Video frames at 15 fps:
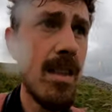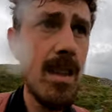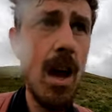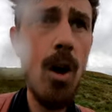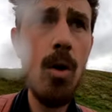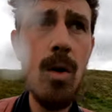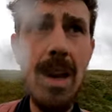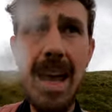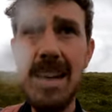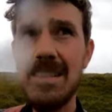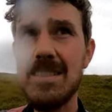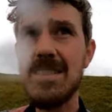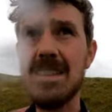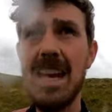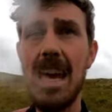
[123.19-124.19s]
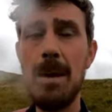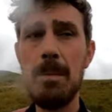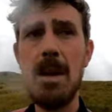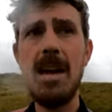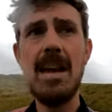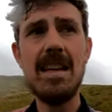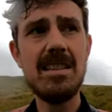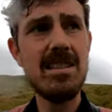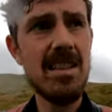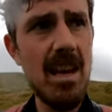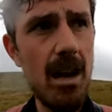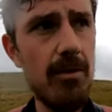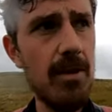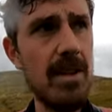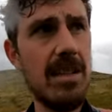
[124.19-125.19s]
The whole landscape is
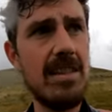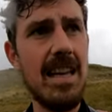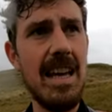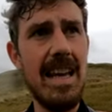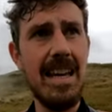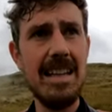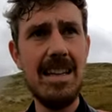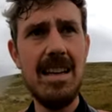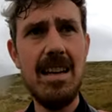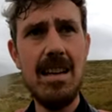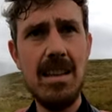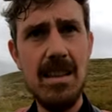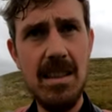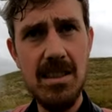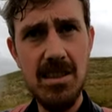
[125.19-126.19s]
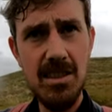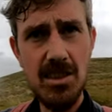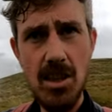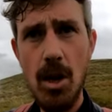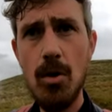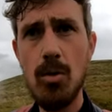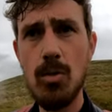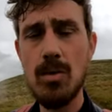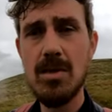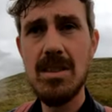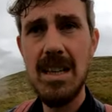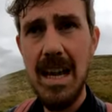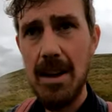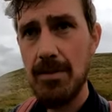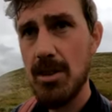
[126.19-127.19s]
covered in the stones
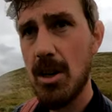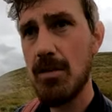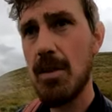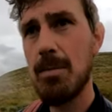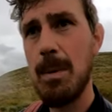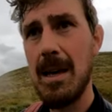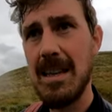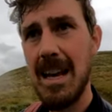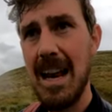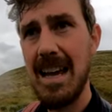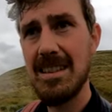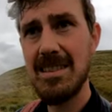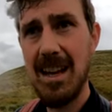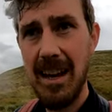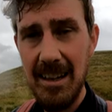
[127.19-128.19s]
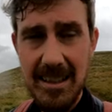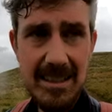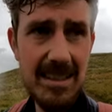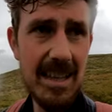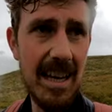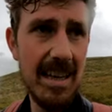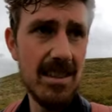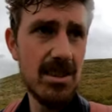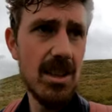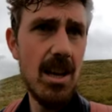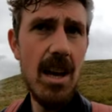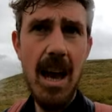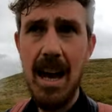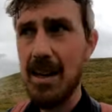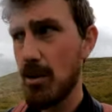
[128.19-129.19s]
left over by the last ice age,
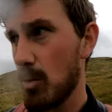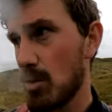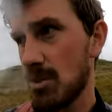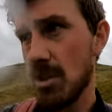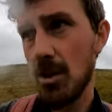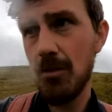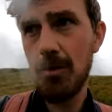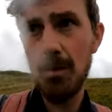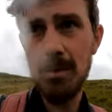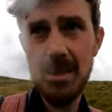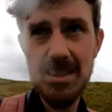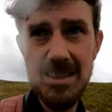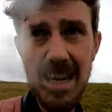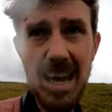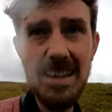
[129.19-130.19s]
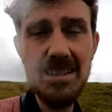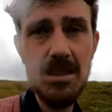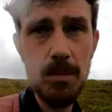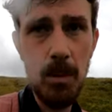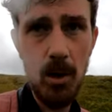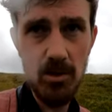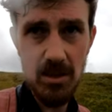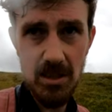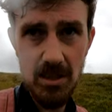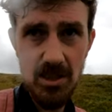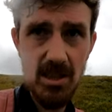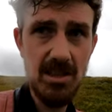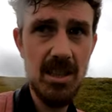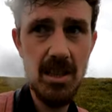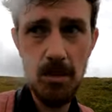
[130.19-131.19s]
and also from the sand deposits
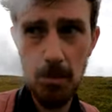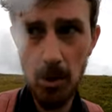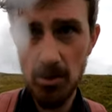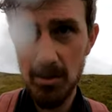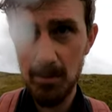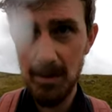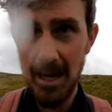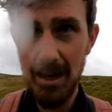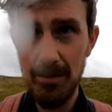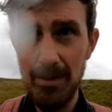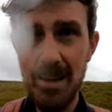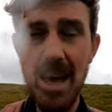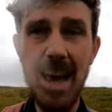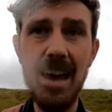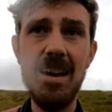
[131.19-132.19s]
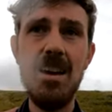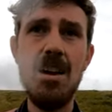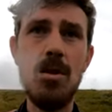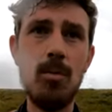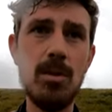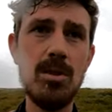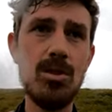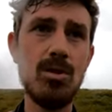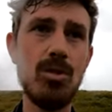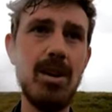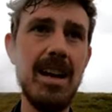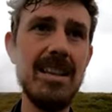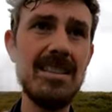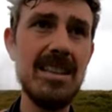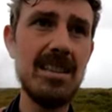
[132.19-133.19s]
just at the bottom down there, which
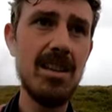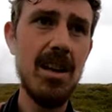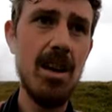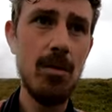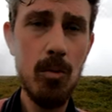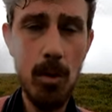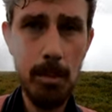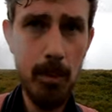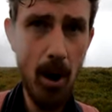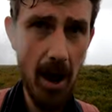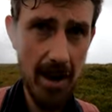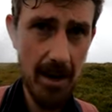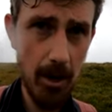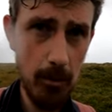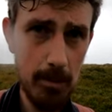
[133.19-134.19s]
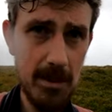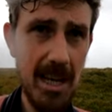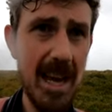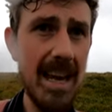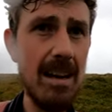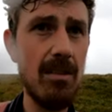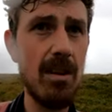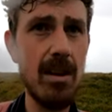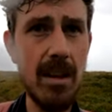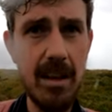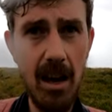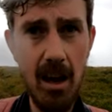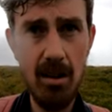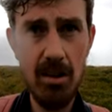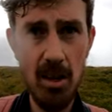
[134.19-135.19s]
created what Brian Hope Taylor,
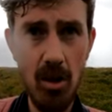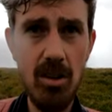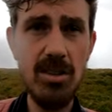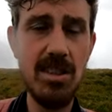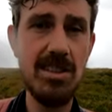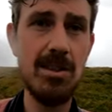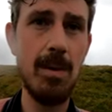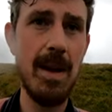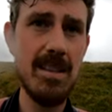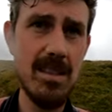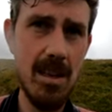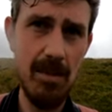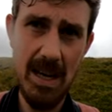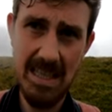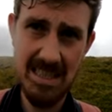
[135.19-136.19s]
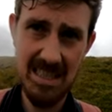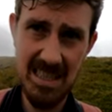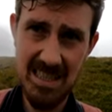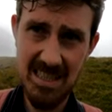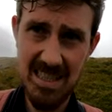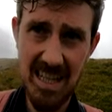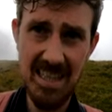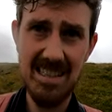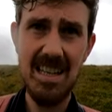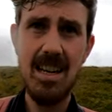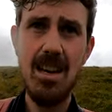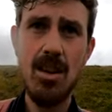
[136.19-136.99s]
an archaeologist who excavated this site,